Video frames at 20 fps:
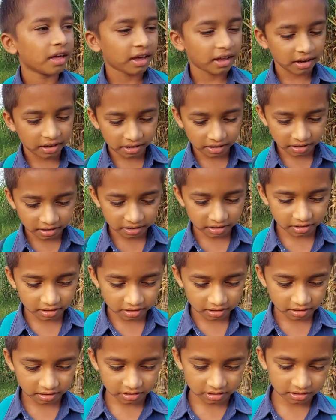And
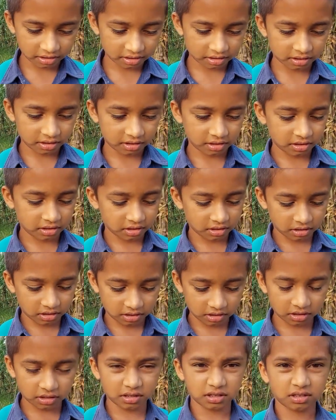
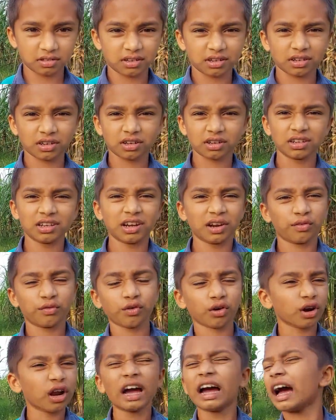this recall,
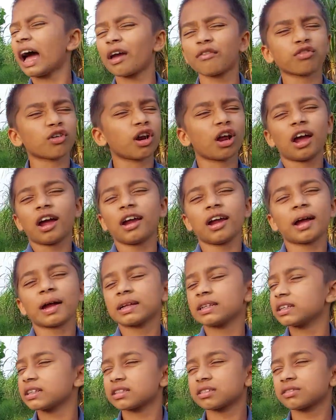
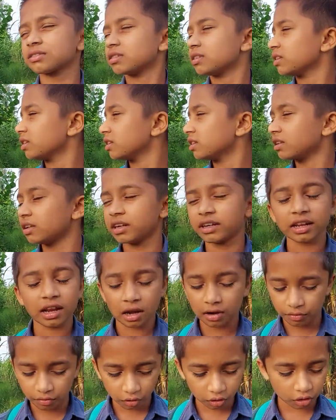I just
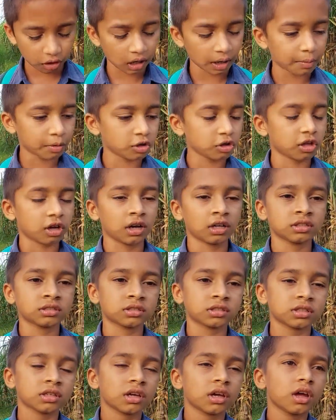literally forgot about the
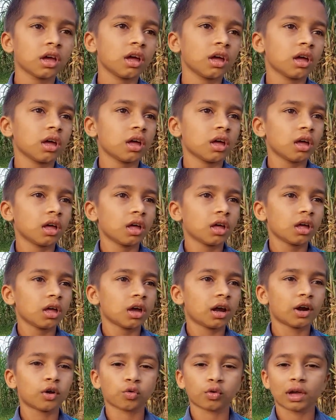guns.
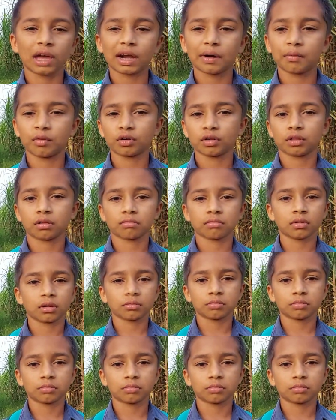I don't care about them.